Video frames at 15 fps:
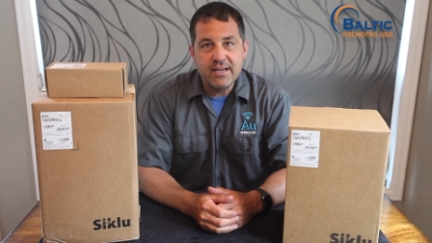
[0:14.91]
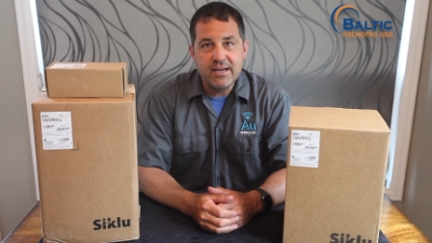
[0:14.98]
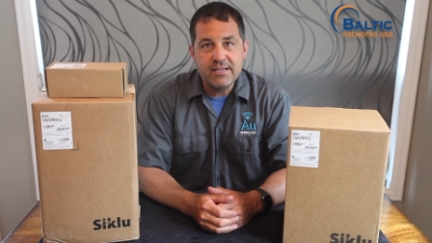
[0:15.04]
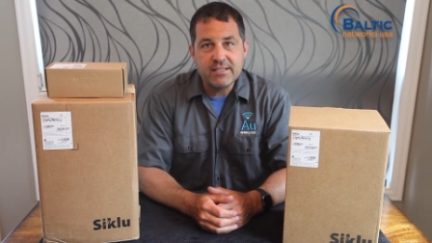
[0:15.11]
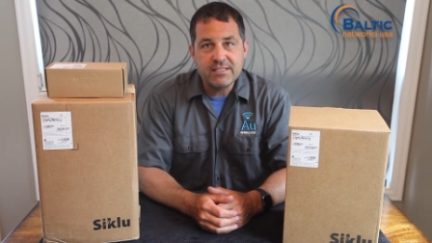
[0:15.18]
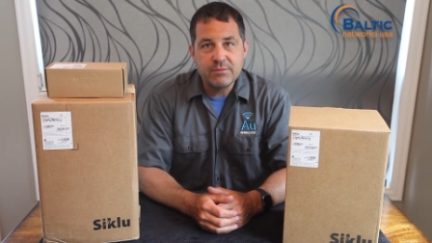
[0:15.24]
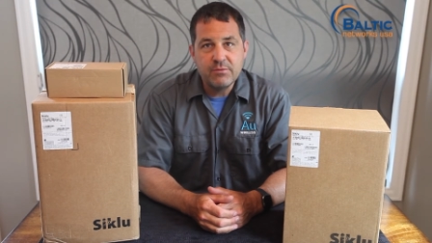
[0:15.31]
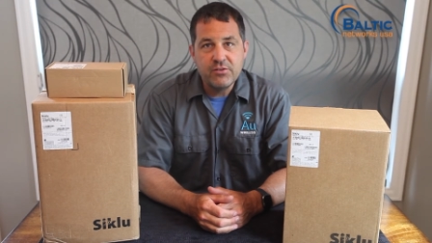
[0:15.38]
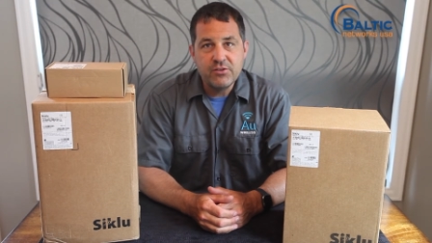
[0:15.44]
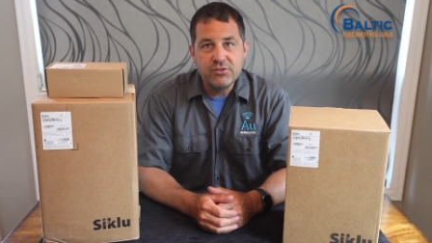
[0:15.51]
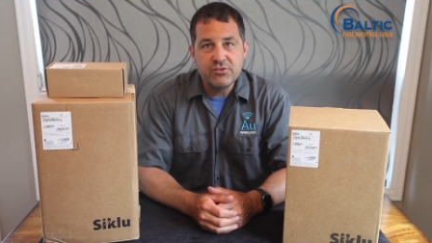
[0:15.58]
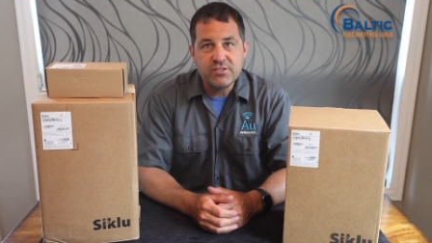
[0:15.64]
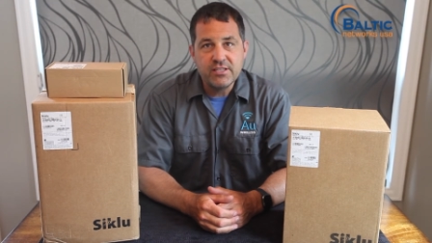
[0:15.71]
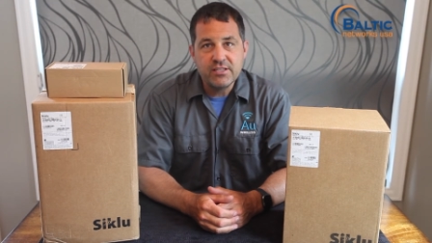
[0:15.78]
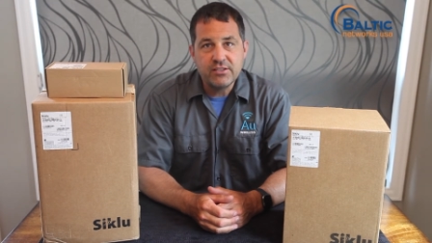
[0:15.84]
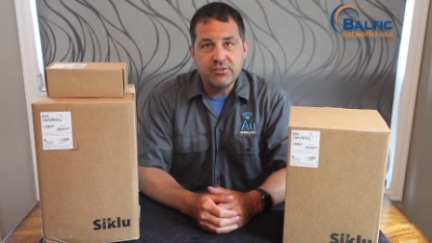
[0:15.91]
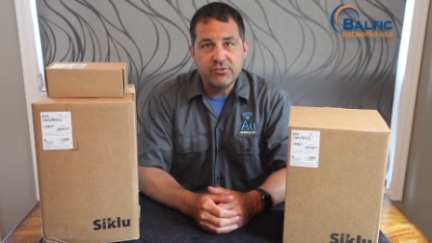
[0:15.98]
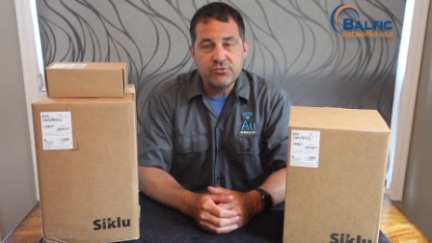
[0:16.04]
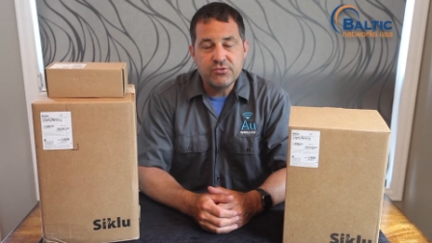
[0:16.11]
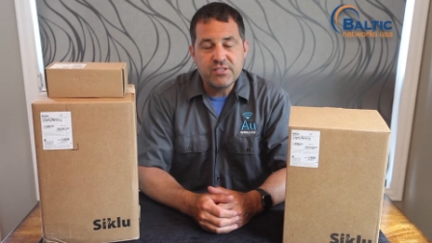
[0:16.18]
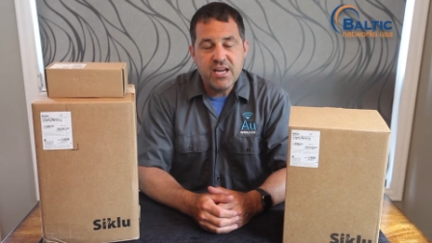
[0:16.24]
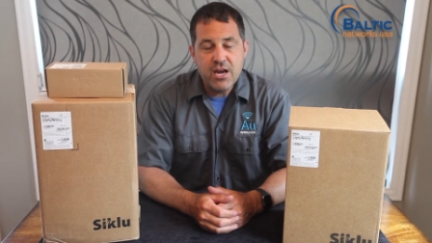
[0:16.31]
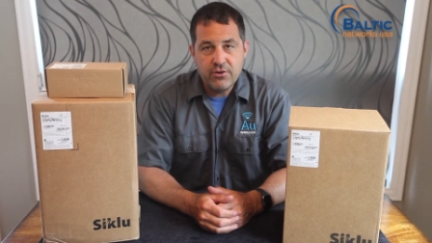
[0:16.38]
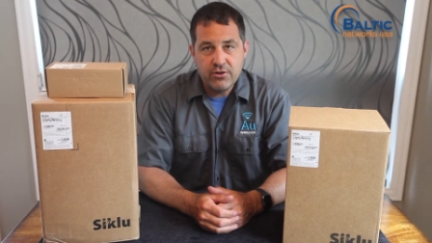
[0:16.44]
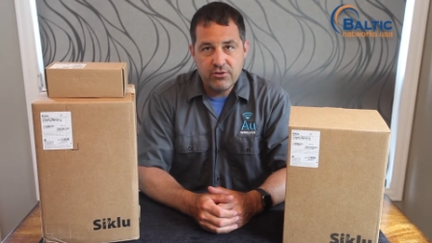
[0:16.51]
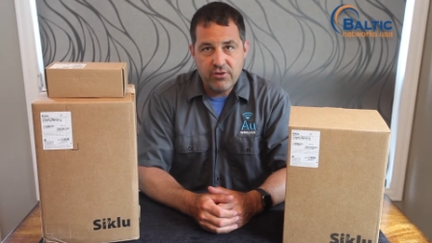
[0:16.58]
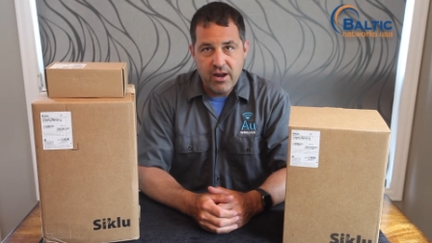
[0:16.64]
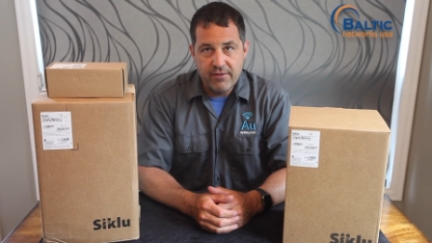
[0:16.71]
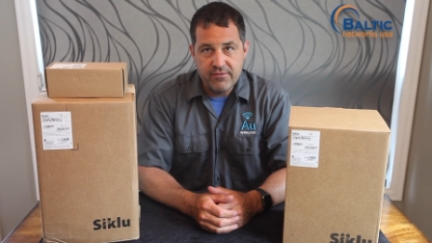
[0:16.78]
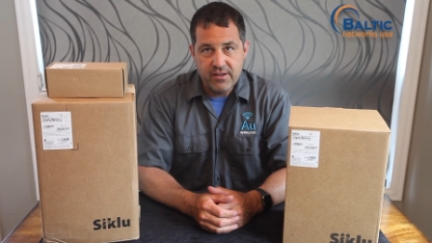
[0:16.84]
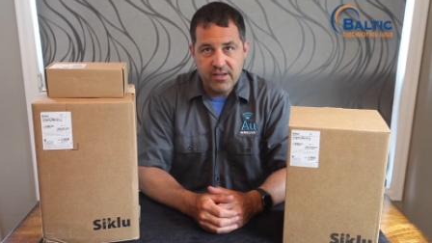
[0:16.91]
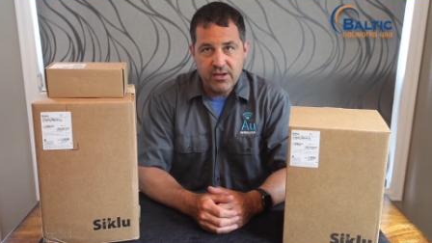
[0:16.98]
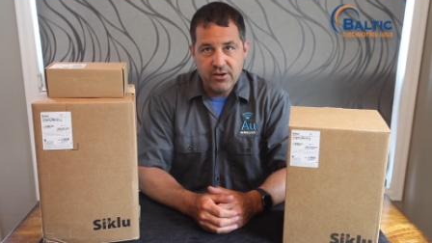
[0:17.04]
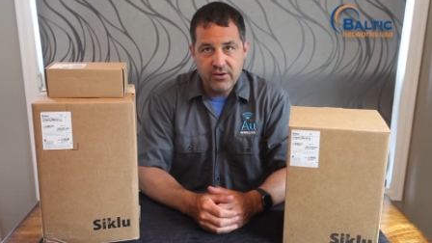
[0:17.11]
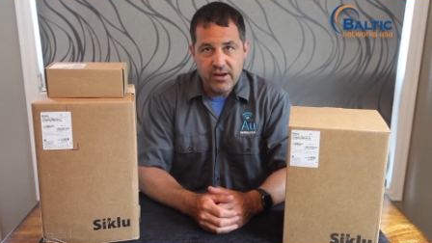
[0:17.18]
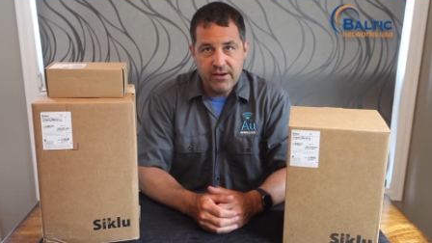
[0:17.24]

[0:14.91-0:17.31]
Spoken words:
on some of the new Siklu Terragraph gear,